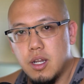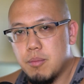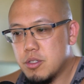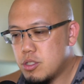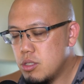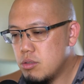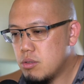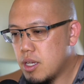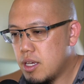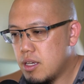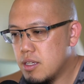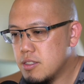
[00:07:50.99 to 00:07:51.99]
Number
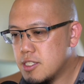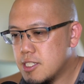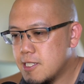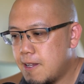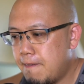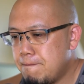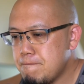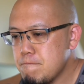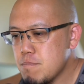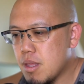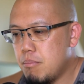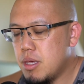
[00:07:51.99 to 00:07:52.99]
two
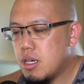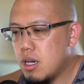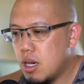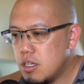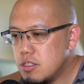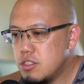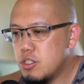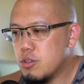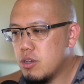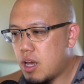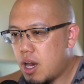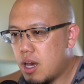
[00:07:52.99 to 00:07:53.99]
is because
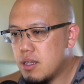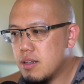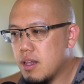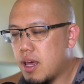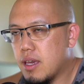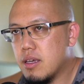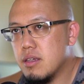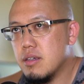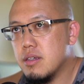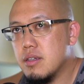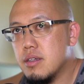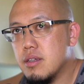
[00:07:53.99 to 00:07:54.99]
you're not like